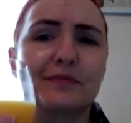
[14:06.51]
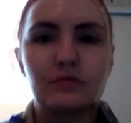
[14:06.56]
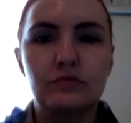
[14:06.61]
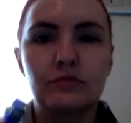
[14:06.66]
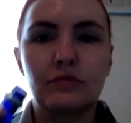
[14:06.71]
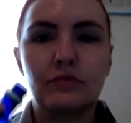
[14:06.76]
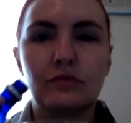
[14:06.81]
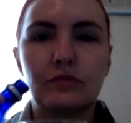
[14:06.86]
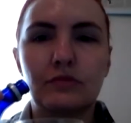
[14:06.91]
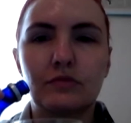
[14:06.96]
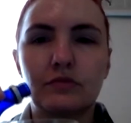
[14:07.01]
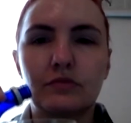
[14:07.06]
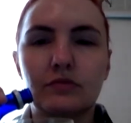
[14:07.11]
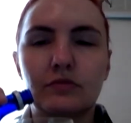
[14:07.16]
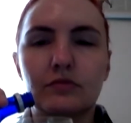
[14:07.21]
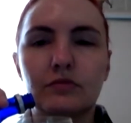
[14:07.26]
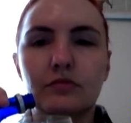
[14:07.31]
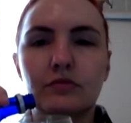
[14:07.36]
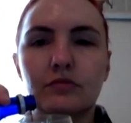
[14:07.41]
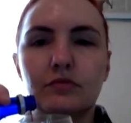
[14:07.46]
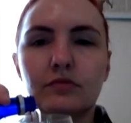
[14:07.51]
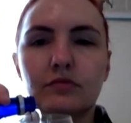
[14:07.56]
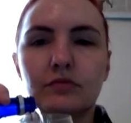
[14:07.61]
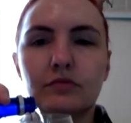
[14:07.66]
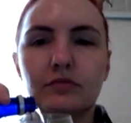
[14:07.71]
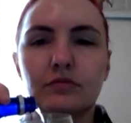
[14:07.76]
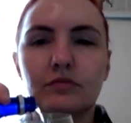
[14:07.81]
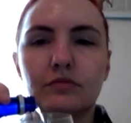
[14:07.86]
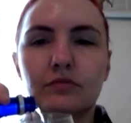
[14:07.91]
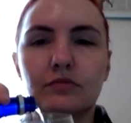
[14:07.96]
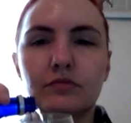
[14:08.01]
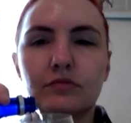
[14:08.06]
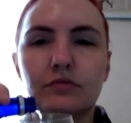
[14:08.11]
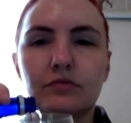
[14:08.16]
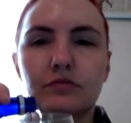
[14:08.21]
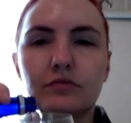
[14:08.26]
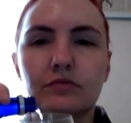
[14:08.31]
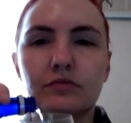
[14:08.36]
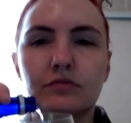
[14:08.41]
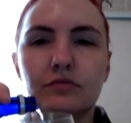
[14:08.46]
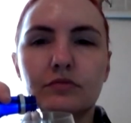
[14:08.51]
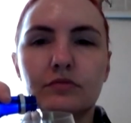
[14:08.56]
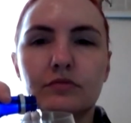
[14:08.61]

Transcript: (silence)